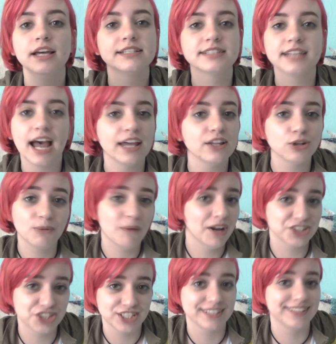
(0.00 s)
Tyler
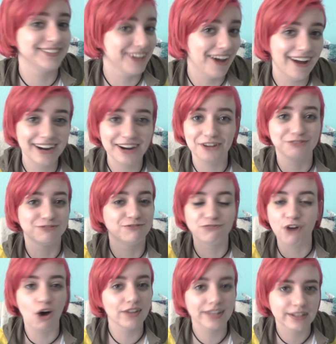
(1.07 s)
watches a lot of
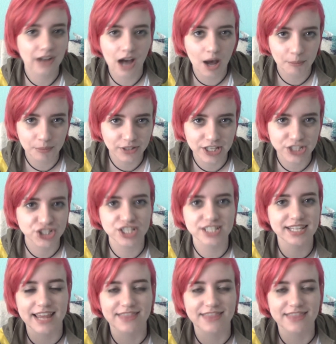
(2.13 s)
falling compilations,